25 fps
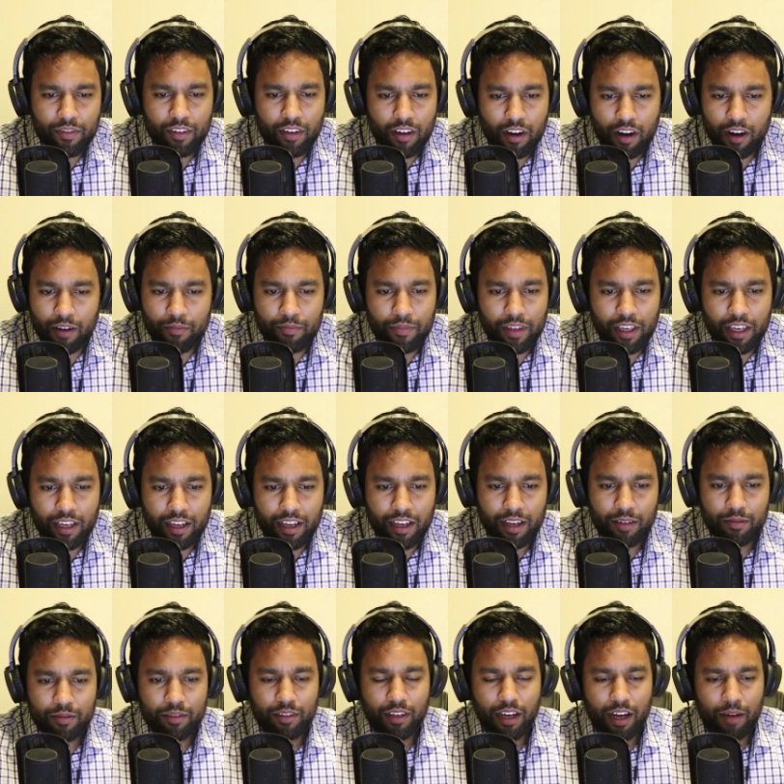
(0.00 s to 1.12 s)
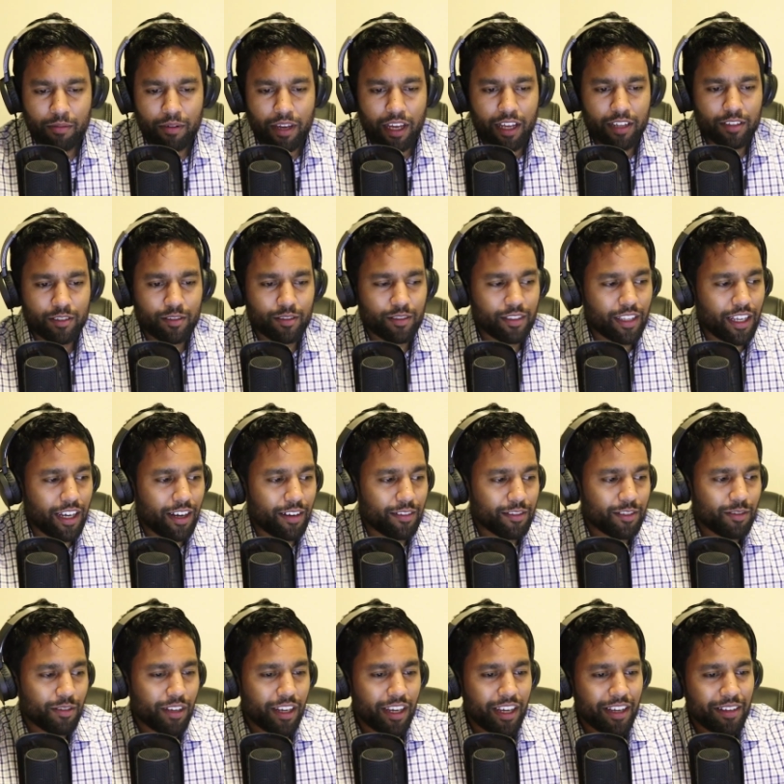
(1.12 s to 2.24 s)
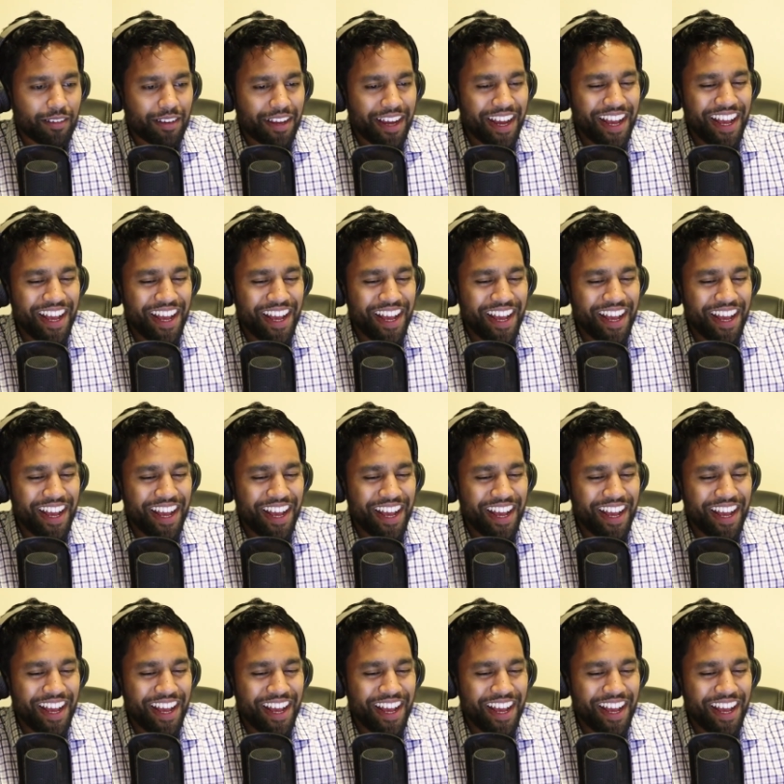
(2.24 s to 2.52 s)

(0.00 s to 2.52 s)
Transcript: Alright, here comes. I'm cancelled now. Sweet.